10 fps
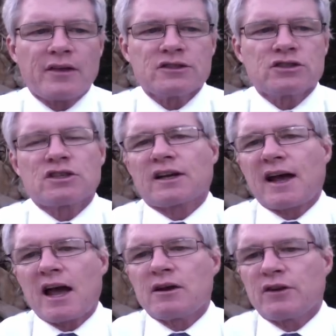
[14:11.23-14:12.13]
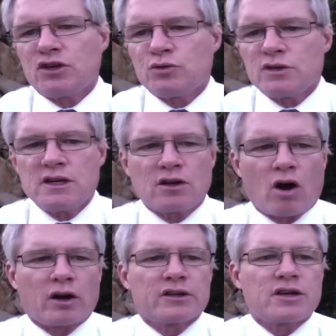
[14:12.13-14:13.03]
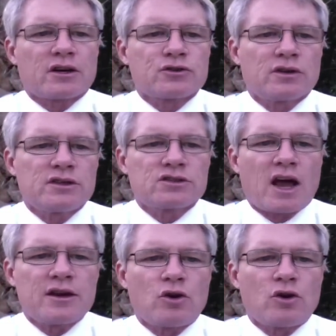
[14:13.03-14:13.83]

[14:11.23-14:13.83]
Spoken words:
this is a kind of a unique architecturally designed